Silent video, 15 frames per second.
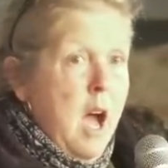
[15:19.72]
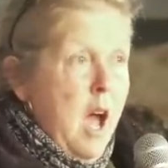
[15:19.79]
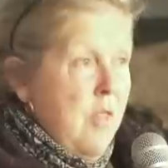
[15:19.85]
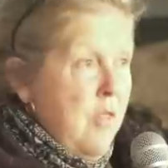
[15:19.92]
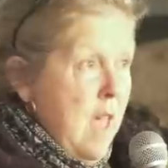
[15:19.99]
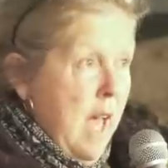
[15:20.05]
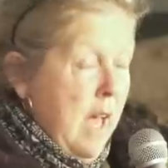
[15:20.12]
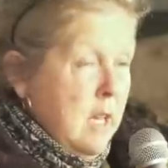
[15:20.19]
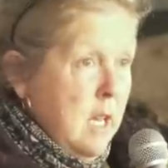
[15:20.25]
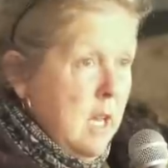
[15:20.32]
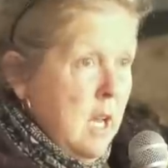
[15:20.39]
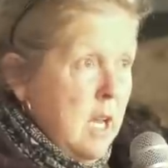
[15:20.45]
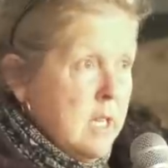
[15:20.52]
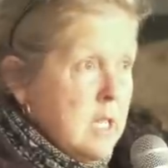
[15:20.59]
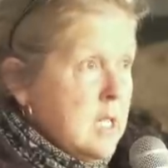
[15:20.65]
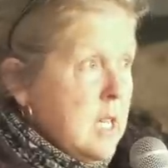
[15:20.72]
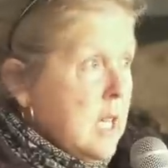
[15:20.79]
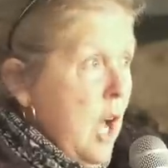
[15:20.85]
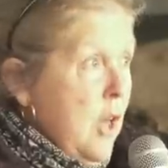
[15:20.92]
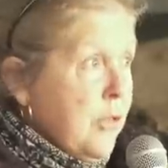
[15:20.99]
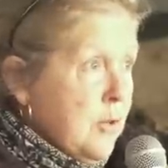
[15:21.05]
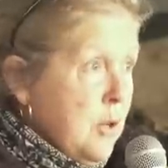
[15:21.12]
And then, does it
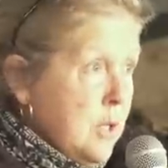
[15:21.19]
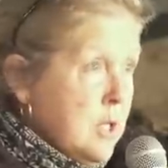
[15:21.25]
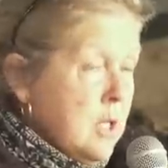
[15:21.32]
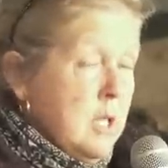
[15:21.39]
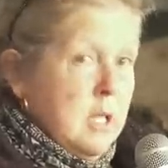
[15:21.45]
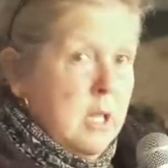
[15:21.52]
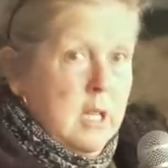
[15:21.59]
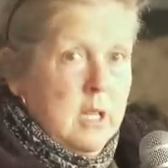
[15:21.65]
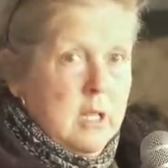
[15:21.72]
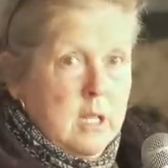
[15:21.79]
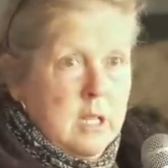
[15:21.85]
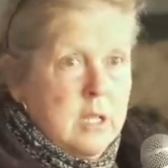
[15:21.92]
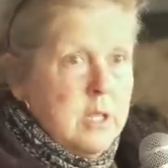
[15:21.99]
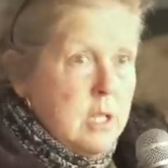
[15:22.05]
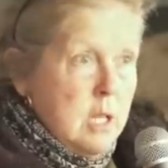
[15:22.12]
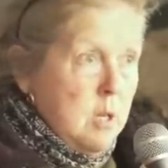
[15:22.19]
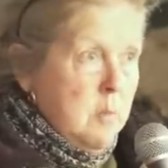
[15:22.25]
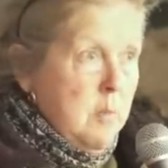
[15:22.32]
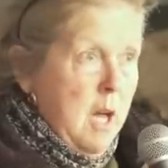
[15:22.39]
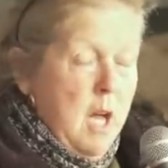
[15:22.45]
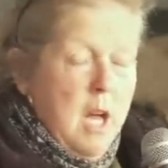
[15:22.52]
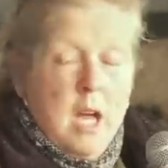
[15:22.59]
go through to the
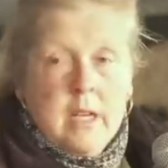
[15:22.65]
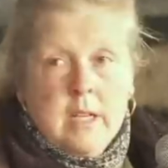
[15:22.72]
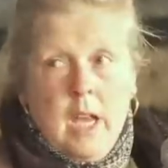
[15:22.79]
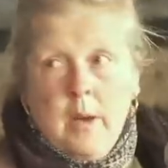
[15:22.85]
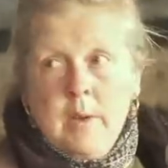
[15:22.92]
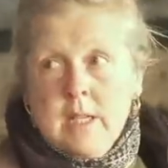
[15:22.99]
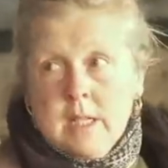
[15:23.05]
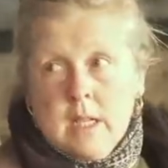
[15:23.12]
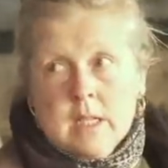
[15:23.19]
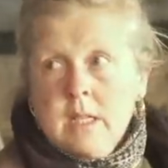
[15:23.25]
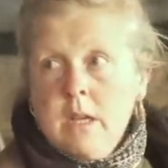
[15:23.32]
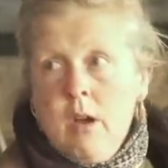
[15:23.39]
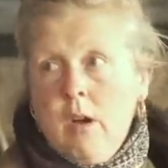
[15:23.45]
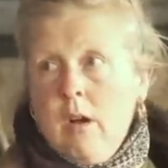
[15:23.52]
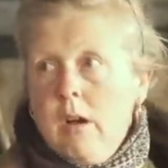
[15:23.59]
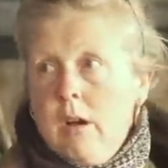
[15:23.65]
consumer? No, it does not.